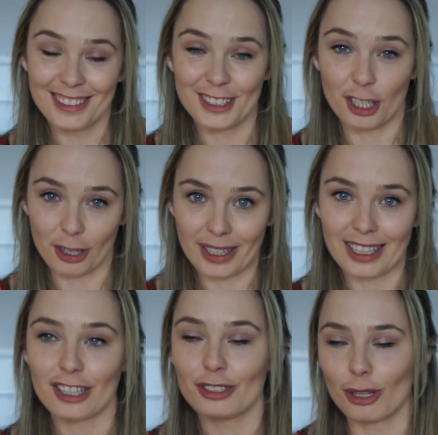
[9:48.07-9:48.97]
Do you know what I mean?
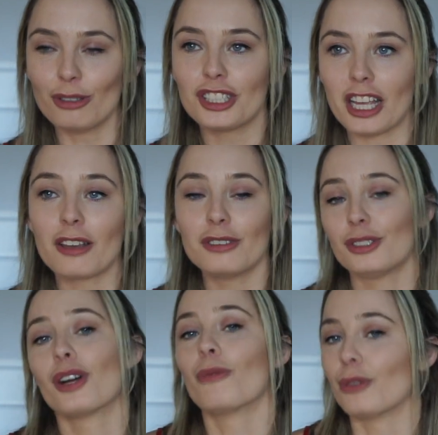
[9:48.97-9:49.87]
Like, don't cheat because
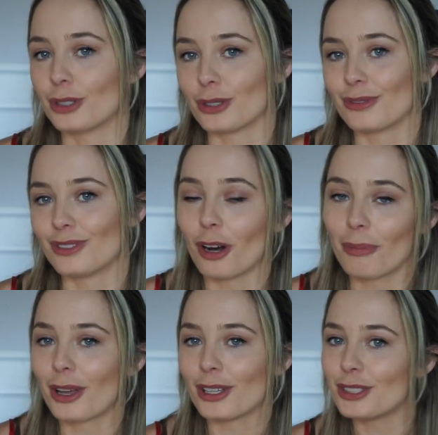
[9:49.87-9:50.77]
you don't want to,
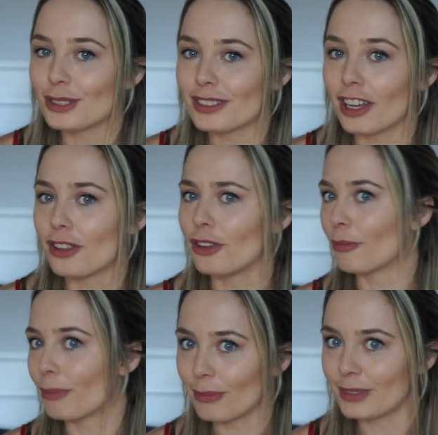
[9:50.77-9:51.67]
not because
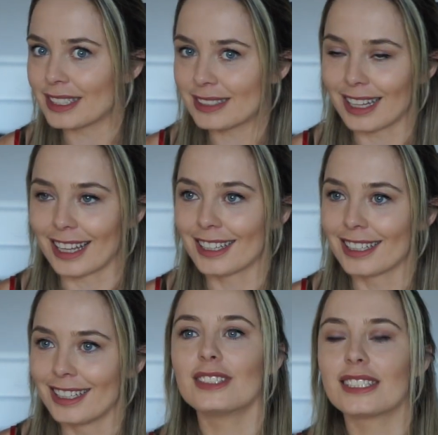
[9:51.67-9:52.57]
you're like
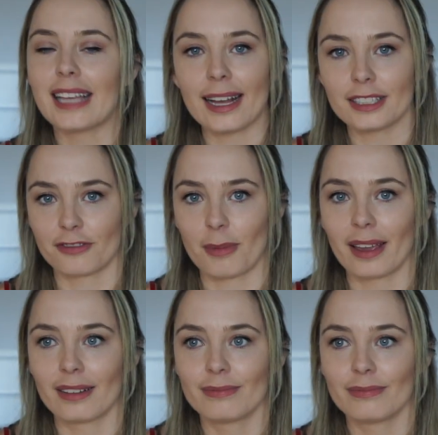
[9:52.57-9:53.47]
scared of
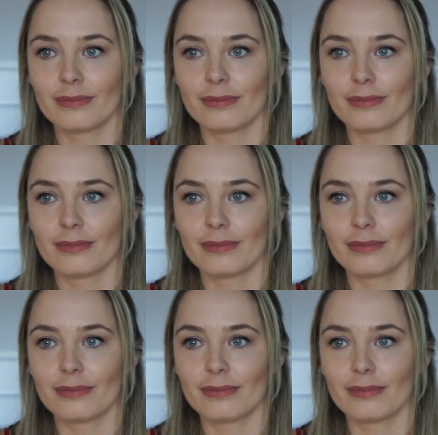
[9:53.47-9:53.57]
me.